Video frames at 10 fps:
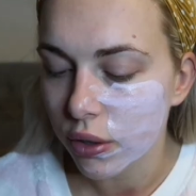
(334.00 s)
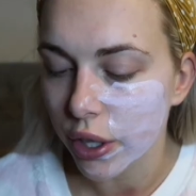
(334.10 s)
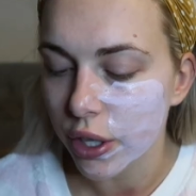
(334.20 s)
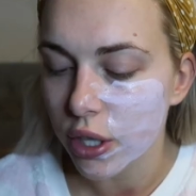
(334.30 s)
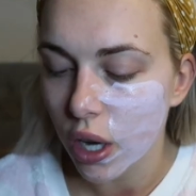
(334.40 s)

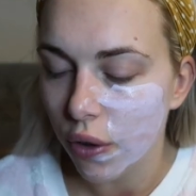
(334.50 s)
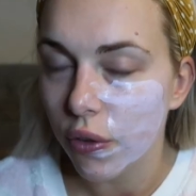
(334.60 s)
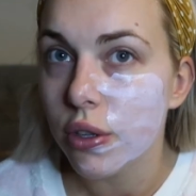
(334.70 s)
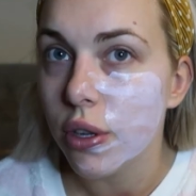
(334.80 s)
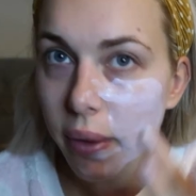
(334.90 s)
Don't you just
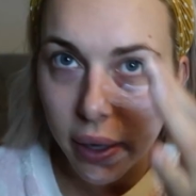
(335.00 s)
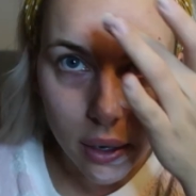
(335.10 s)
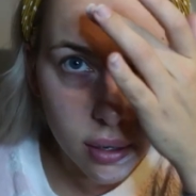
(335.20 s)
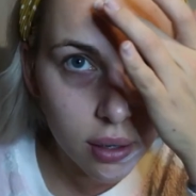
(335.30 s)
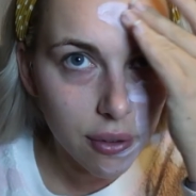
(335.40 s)
love
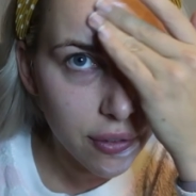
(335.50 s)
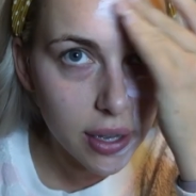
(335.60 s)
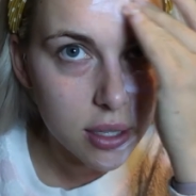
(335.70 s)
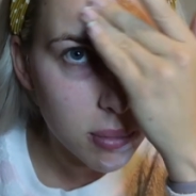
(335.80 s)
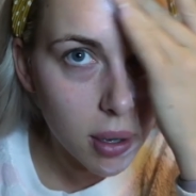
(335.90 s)
doing a
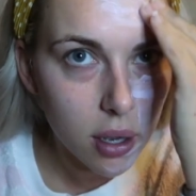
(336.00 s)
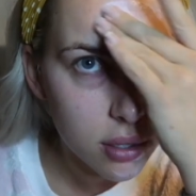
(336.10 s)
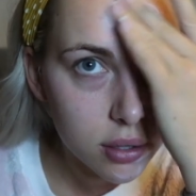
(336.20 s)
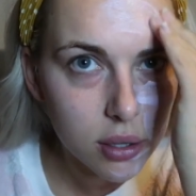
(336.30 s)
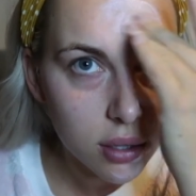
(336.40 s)
face
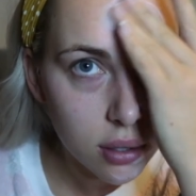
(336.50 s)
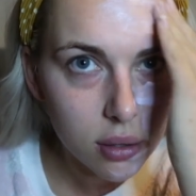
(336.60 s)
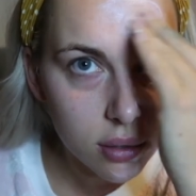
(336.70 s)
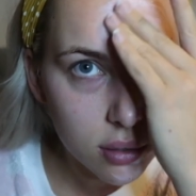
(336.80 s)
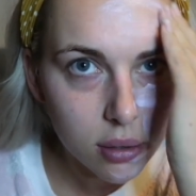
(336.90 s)
mask?
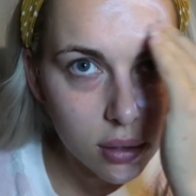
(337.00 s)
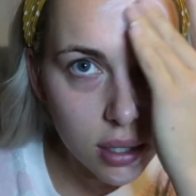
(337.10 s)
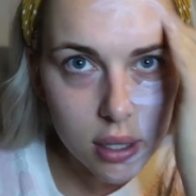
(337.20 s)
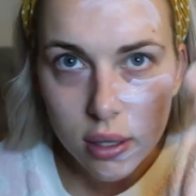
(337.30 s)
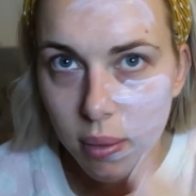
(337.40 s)

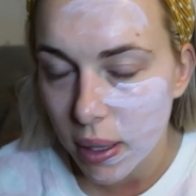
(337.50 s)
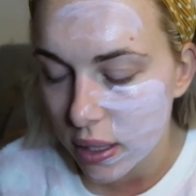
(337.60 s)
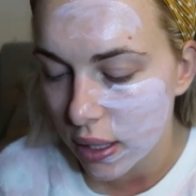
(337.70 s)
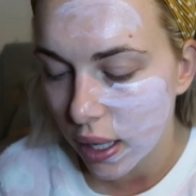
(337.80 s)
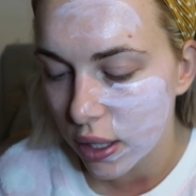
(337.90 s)
It's the
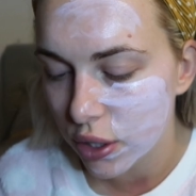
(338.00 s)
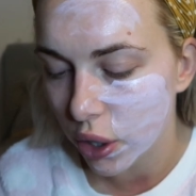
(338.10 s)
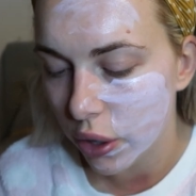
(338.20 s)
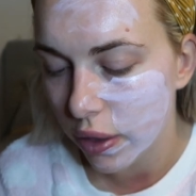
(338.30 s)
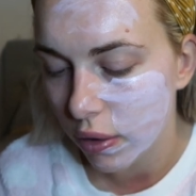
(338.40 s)
best thing, it's
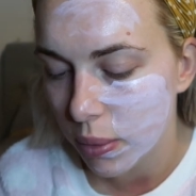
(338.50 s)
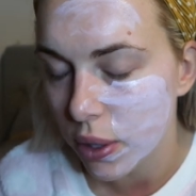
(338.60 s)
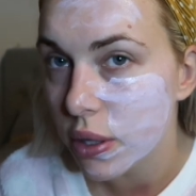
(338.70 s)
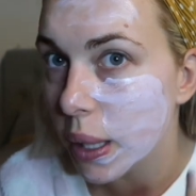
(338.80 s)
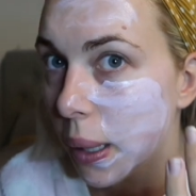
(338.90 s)
so
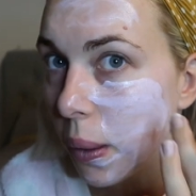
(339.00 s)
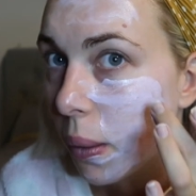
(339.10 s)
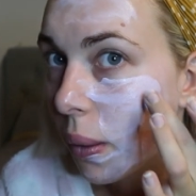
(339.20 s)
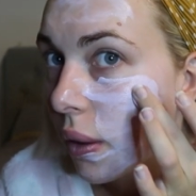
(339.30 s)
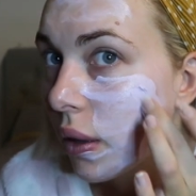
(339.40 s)

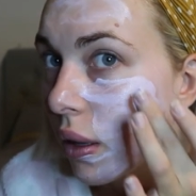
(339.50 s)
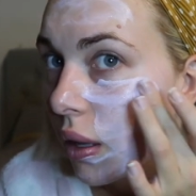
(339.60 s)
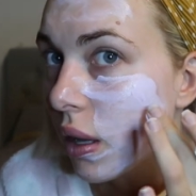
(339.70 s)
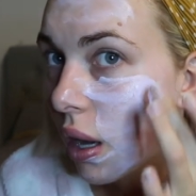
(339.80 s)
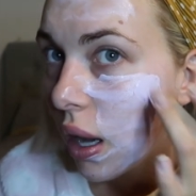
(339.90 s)
therapeutic.
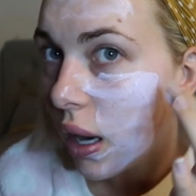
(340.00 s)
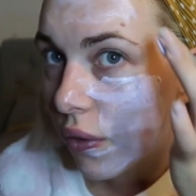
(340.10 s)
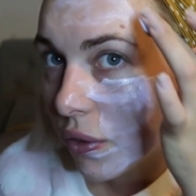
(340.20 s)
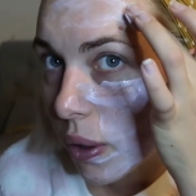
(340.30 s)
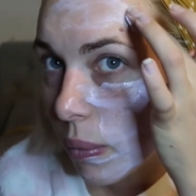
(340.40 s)
I
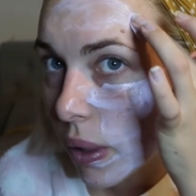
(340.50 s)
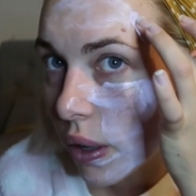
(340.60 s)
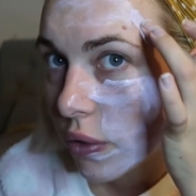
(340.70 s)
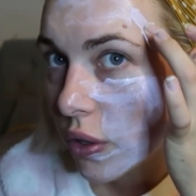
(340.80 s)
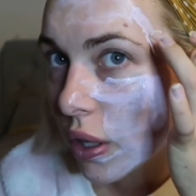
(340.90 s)
love doing
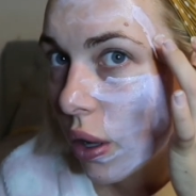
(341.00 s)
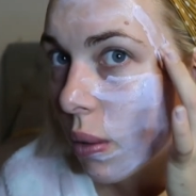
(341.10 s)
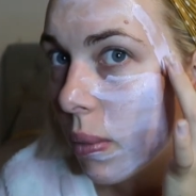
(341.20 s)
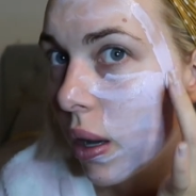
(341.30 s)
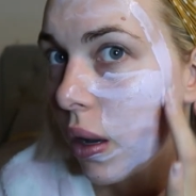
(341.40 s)
one after a
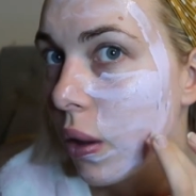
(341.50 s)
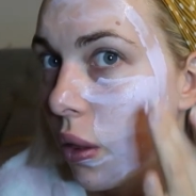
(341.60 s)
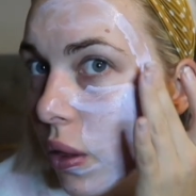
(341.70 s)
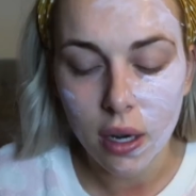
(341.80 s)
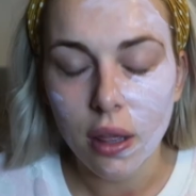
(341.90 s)
hot
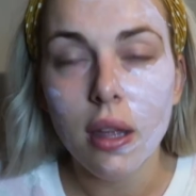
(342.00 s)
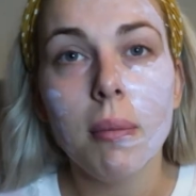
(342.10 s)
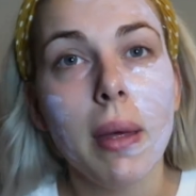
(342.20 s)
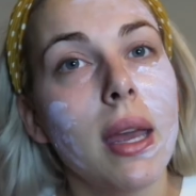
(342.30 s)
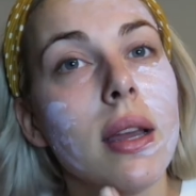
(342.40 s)
bath.
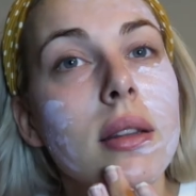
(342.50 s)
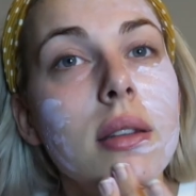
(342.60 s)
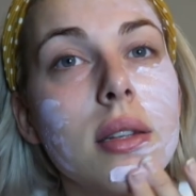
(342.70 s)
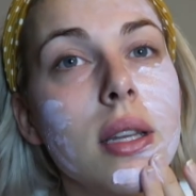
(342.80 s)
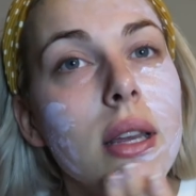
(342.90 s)
Nothing
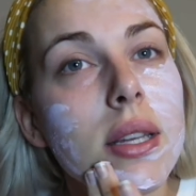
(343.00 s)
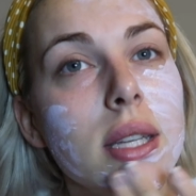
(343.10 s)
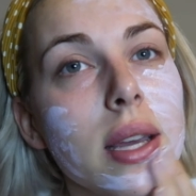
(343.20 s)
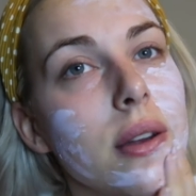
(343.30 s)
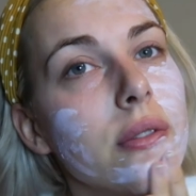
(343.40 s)
beats your
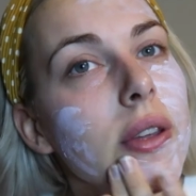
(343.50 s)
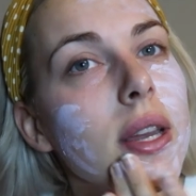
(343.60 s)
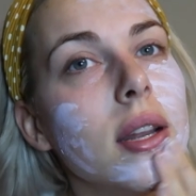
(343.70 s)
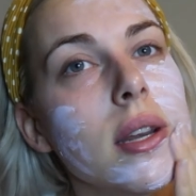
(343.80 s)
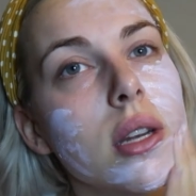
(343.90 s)
skin
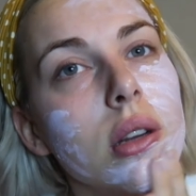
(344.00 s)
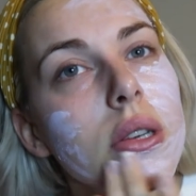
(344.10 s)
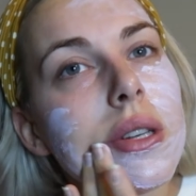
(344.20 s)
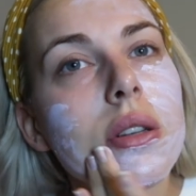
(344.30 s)
feeling